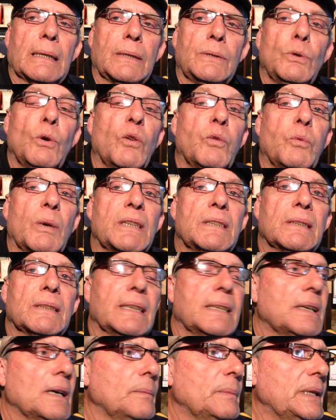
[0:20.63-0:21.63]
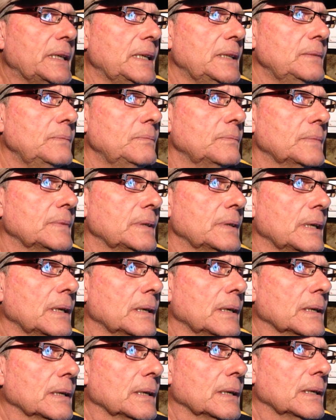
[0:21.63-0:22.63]
northwesterly coming in
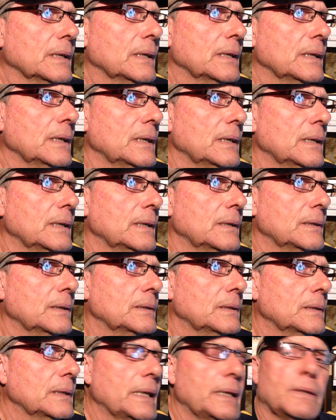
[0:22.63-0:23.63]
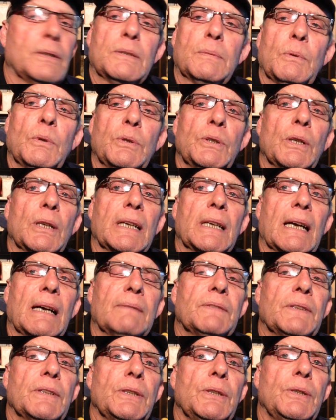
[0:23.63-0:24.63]
later this morning, early
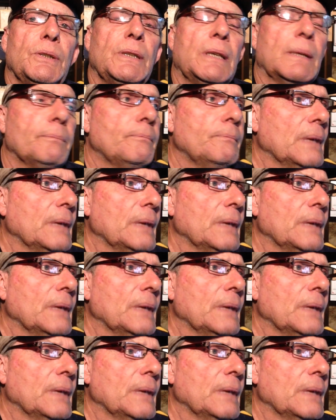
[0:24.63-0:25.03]
afternoon,